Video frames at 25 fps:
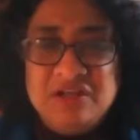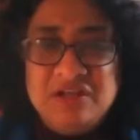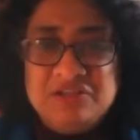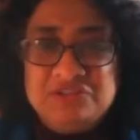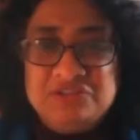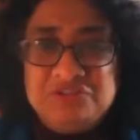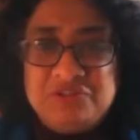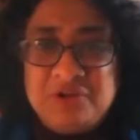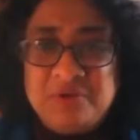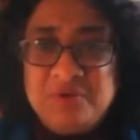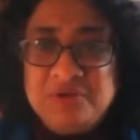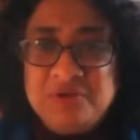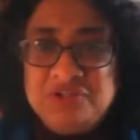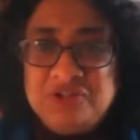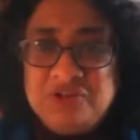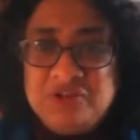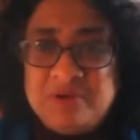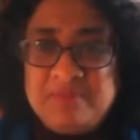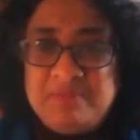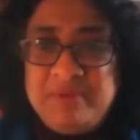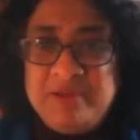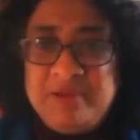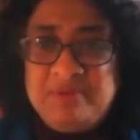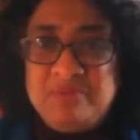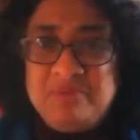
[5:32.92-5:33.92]
So I want to
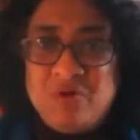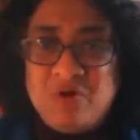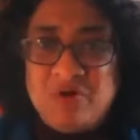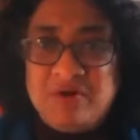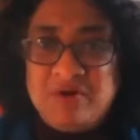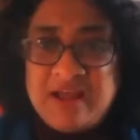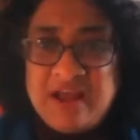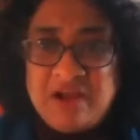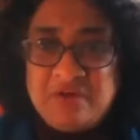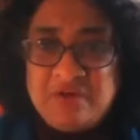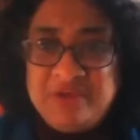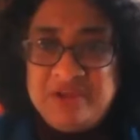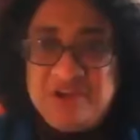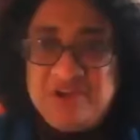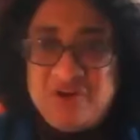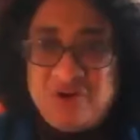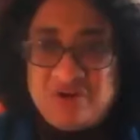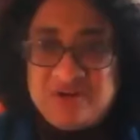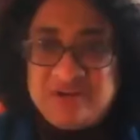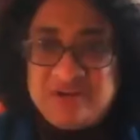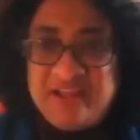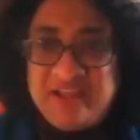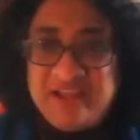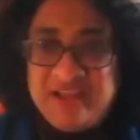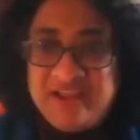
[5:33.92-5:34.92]
look a bit more at how we
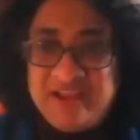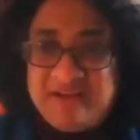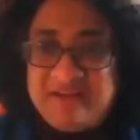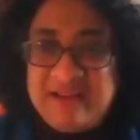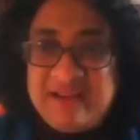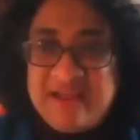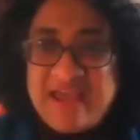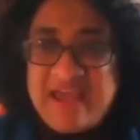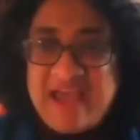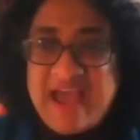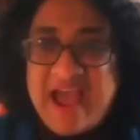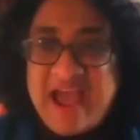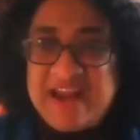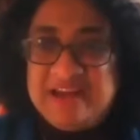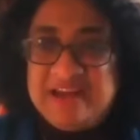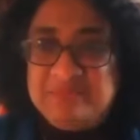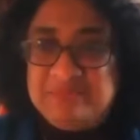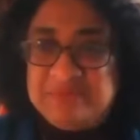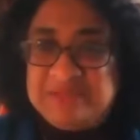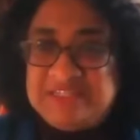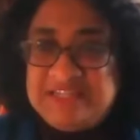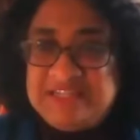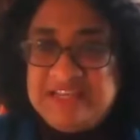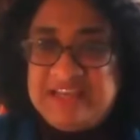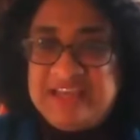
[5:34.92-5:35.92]
got here, and in
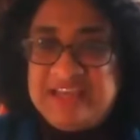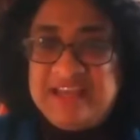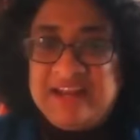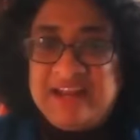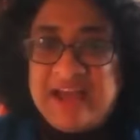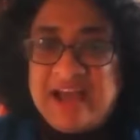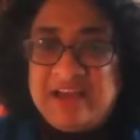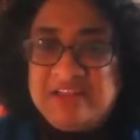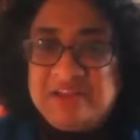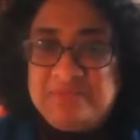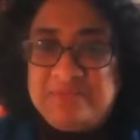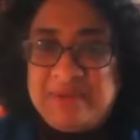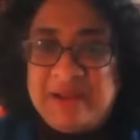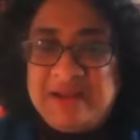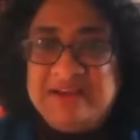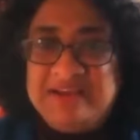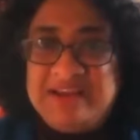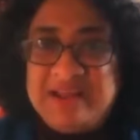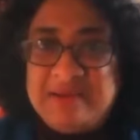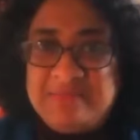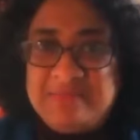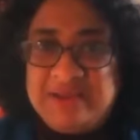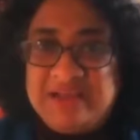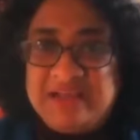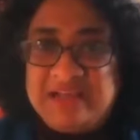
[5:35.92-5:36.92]
particular, how the
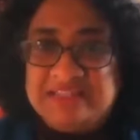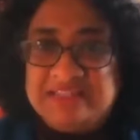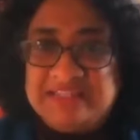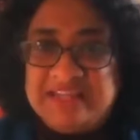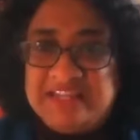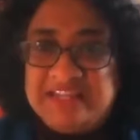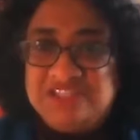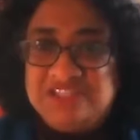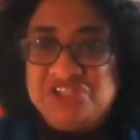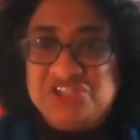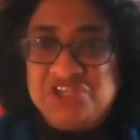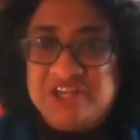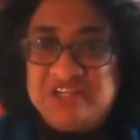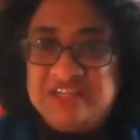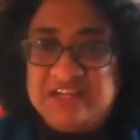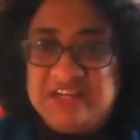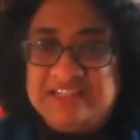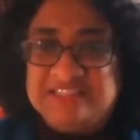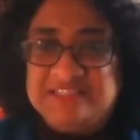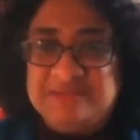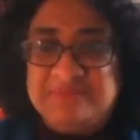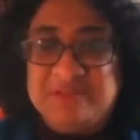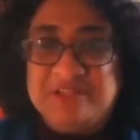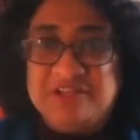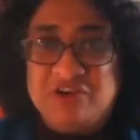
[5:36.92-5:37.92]
pandemic has hit
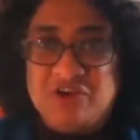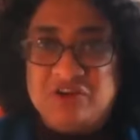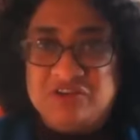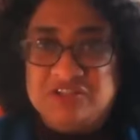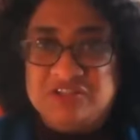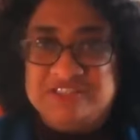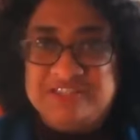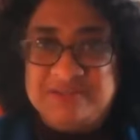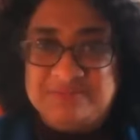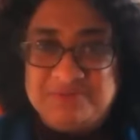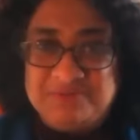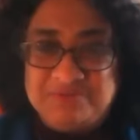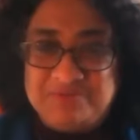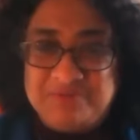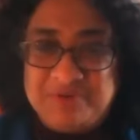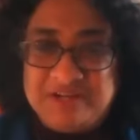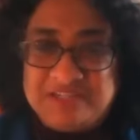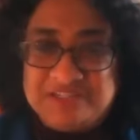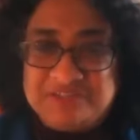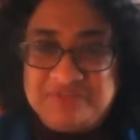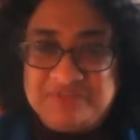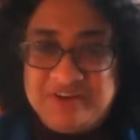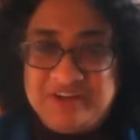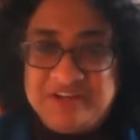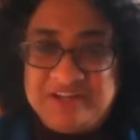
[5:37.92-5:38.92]
journalism and the concept of
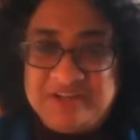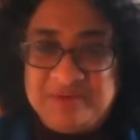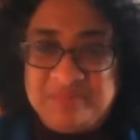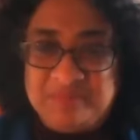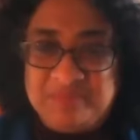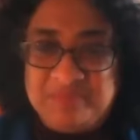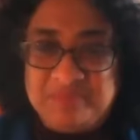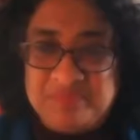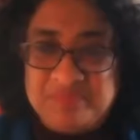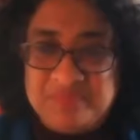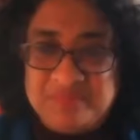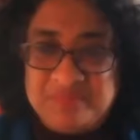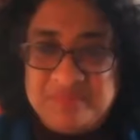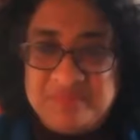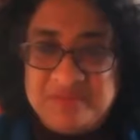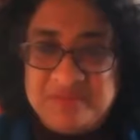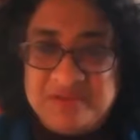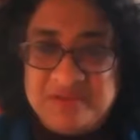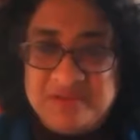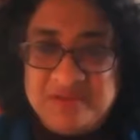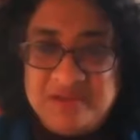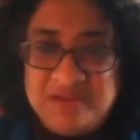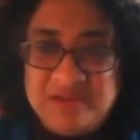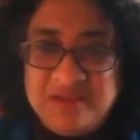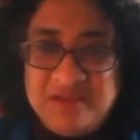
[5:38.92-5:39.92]
press freedom.
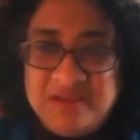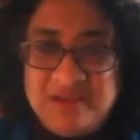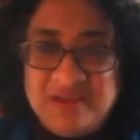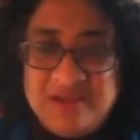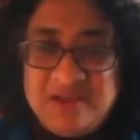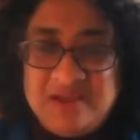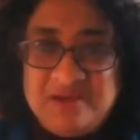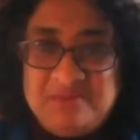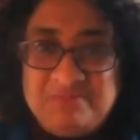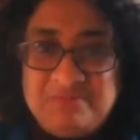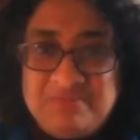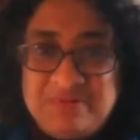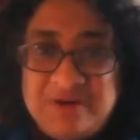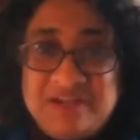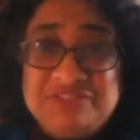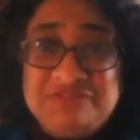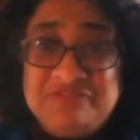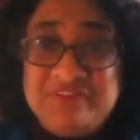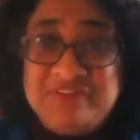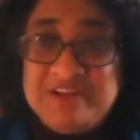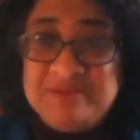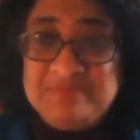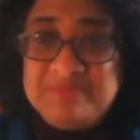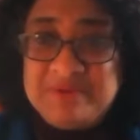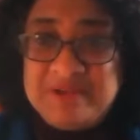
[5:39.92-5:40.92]
Press
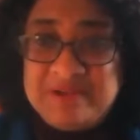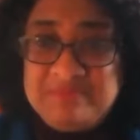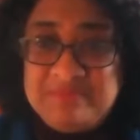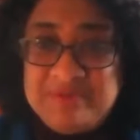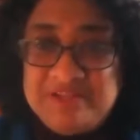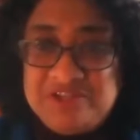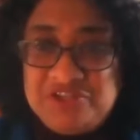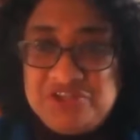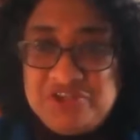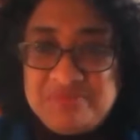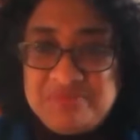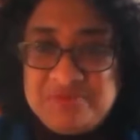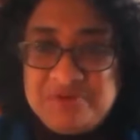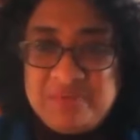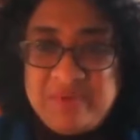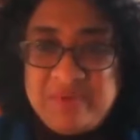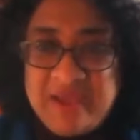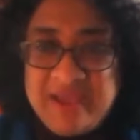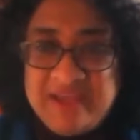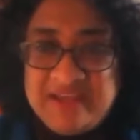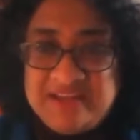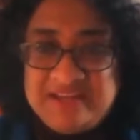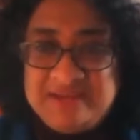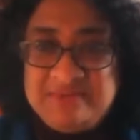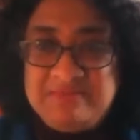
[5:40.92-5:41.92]
freedom can be chipped
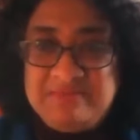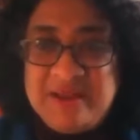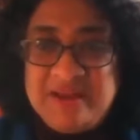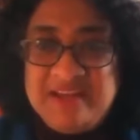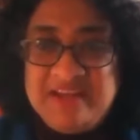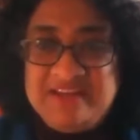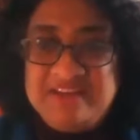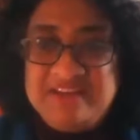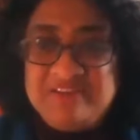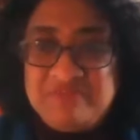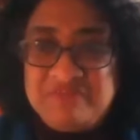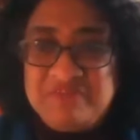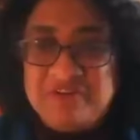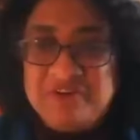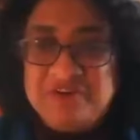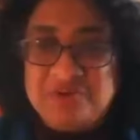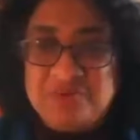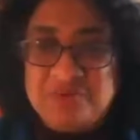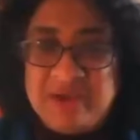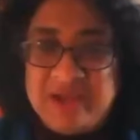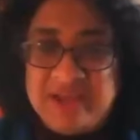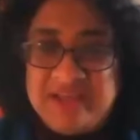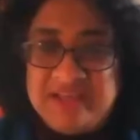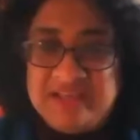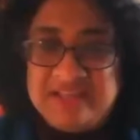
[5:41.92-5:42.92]
away at in many
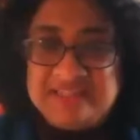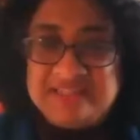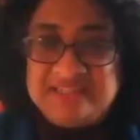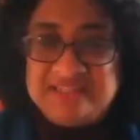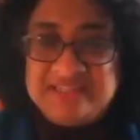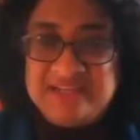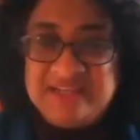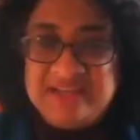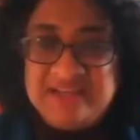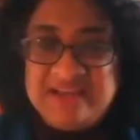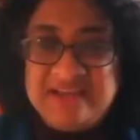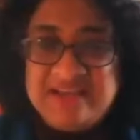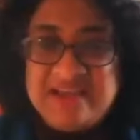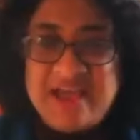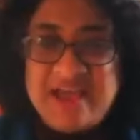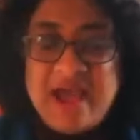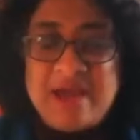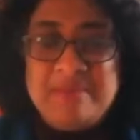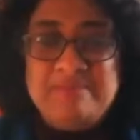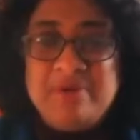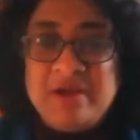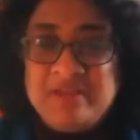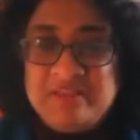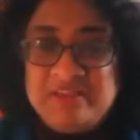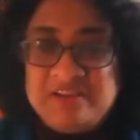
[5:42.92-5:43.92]
different ways.
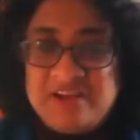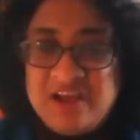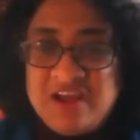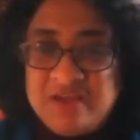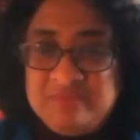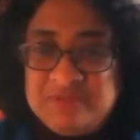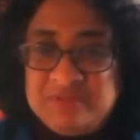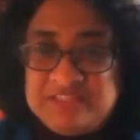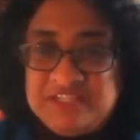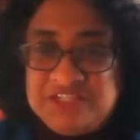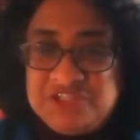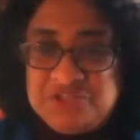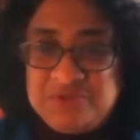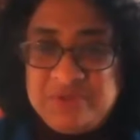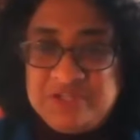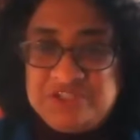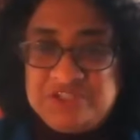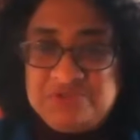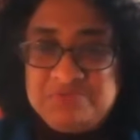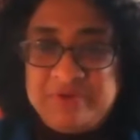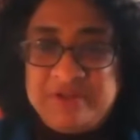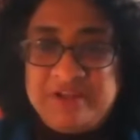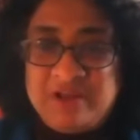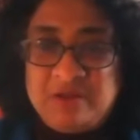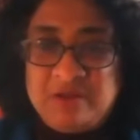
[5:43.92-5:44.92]
And by the time the
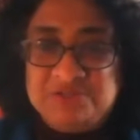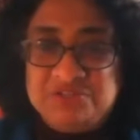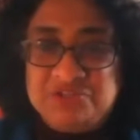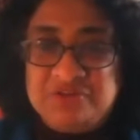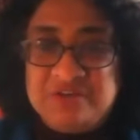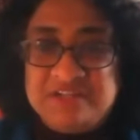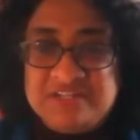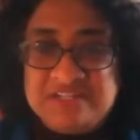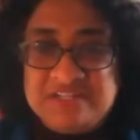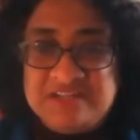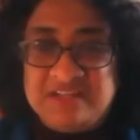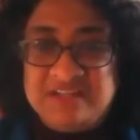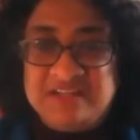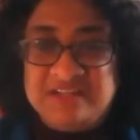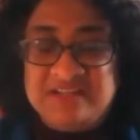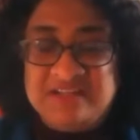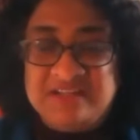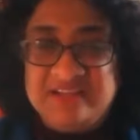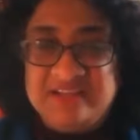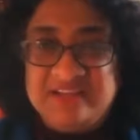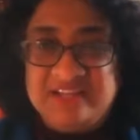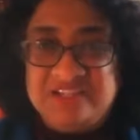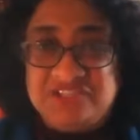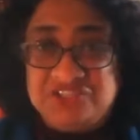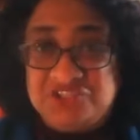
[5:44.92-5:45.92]
situation becomes
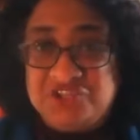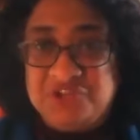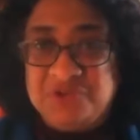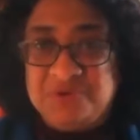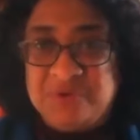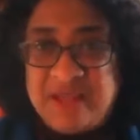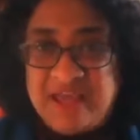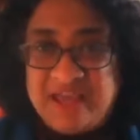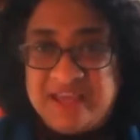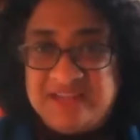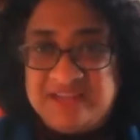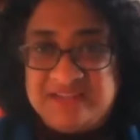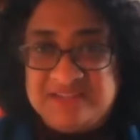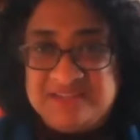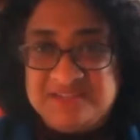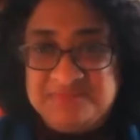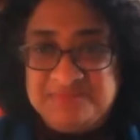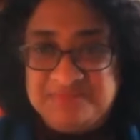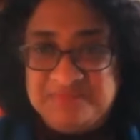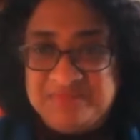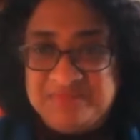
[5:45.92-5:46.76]
critical, it's too late.